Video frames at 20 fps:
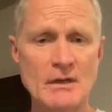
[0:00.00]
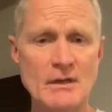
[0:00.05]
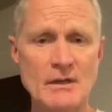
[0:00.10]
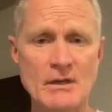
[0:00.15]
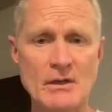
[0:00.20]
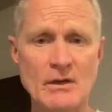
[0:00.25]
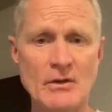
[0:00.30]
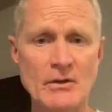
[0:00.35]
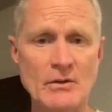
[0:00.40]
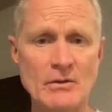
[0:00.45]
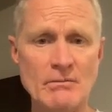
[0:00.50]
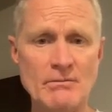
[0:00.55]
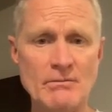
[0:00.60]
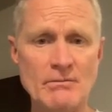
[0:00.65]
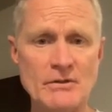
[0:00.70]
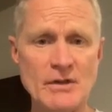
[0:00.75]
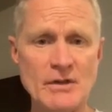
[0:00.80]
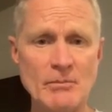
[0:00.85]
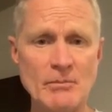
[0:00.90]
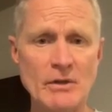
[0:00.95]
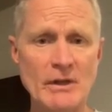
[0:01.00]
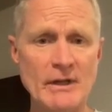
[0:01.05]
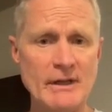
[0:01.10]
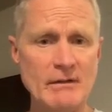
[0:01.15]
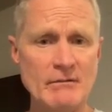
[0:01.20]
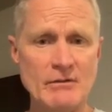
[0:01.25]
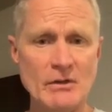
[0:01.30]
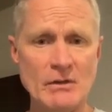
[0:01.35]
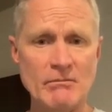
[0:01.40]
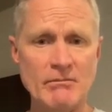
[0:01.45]
your
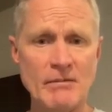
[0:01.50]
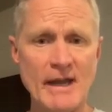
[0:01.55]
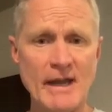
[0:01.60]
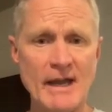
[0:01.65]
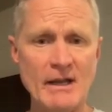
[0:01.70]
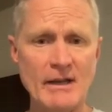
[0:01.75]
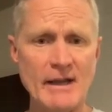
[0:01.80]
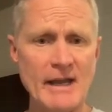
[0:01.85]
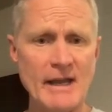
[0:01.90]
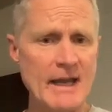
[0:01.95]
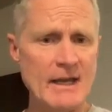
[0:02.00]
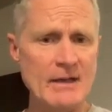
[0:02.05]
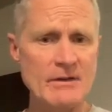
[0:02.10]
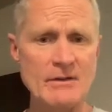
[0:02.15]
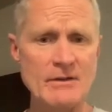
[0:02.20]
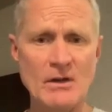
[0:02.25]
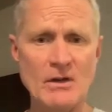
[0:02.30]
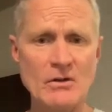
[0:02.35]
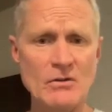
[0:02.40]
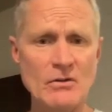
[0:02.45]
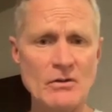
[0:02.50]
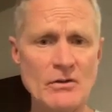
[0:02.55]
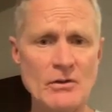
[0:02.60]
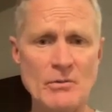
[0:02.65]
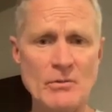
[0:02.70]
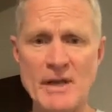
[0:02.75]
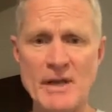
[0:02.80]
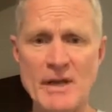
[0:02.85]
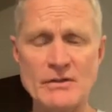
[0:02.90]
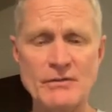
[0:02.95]
sibling, your aunt, uncle,
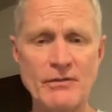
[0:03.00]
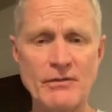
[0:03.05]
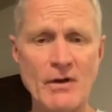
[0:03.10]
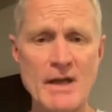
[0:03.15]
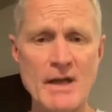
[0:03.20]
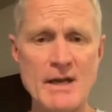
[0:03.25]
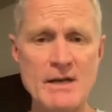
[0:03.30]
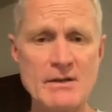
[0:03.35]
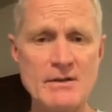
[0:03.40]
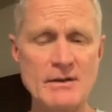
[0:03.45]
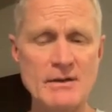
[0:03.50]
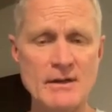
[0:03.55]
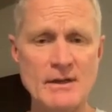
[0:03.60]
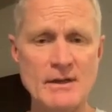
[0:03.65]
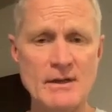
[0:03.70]
your best friend.